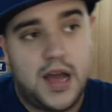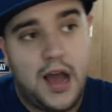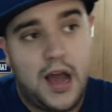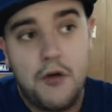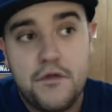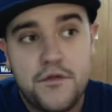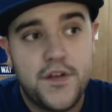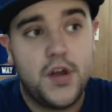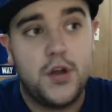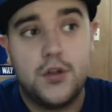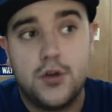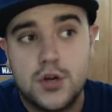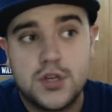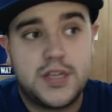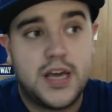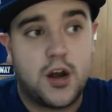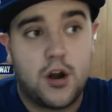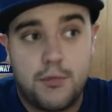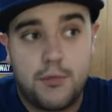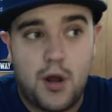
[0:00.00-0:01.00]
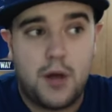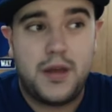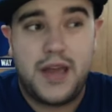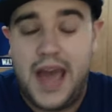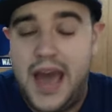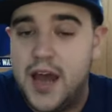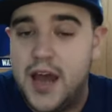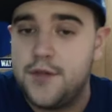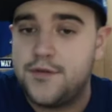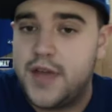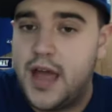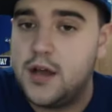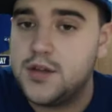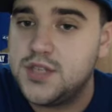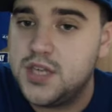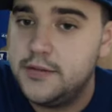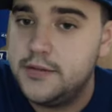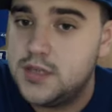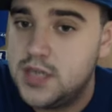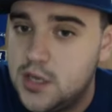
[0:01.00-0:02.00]
outfielders that are probably ahead of Cal
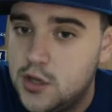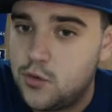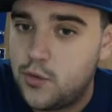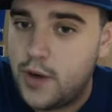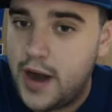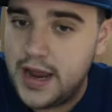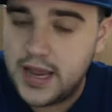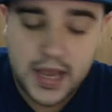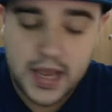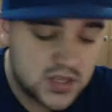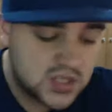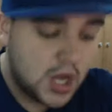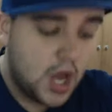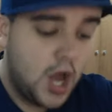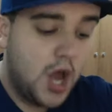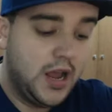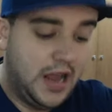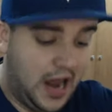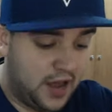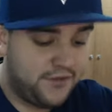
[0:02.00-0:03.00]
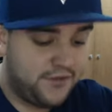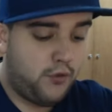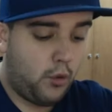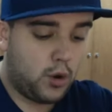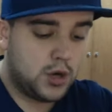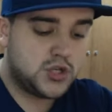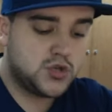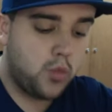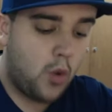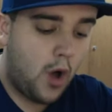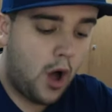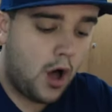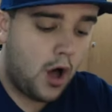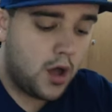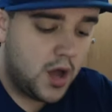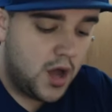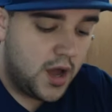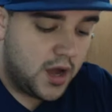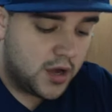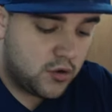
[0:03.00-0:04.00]
Stevenson in the rankings. Guy like Forrest
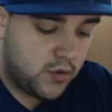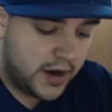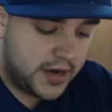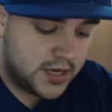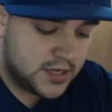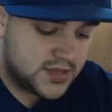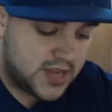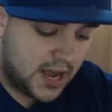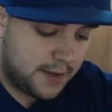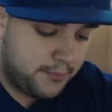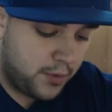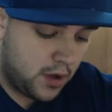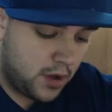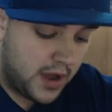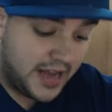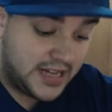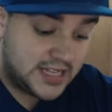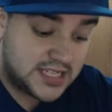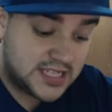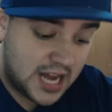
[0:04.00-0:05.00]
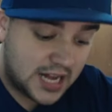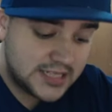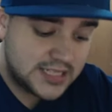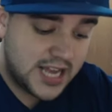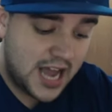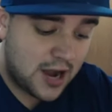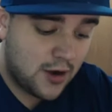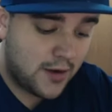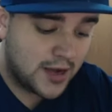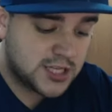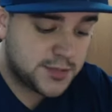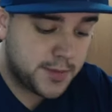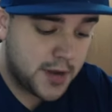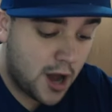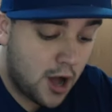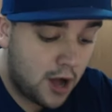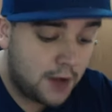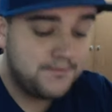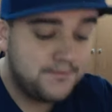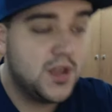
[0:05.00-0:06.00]
Wall, great example. And Santiago
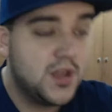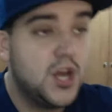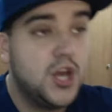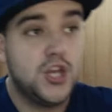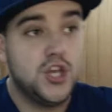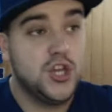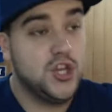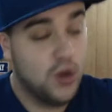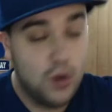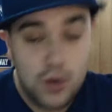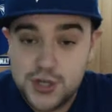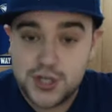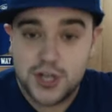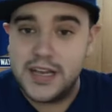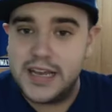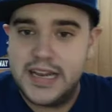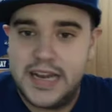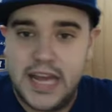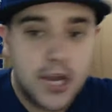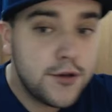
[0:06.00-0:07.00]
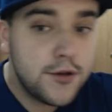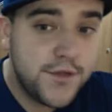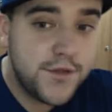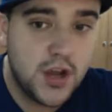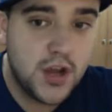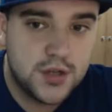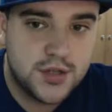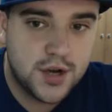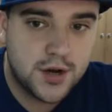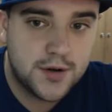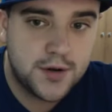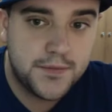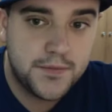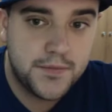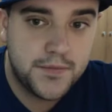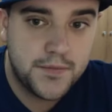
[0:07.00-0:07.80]
Espinal, usually an infielder,